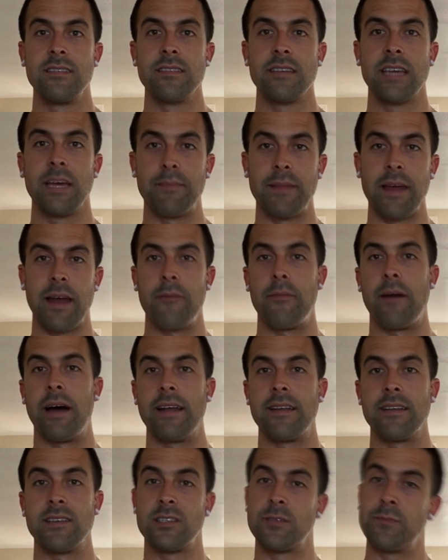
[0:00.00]
Keep that in
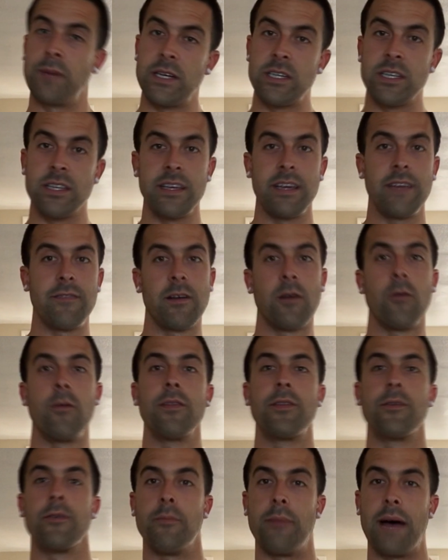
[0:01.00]
mind, especially if you're going
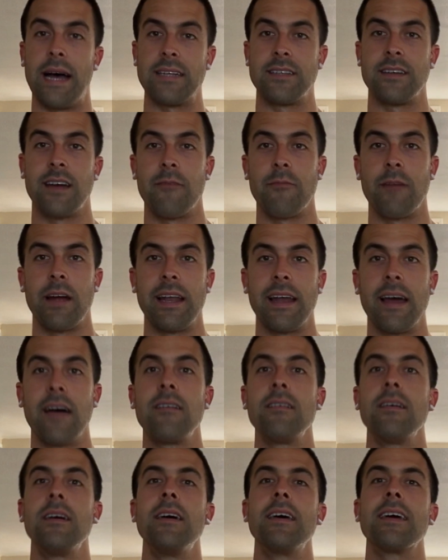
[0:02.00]
through a bad time right now,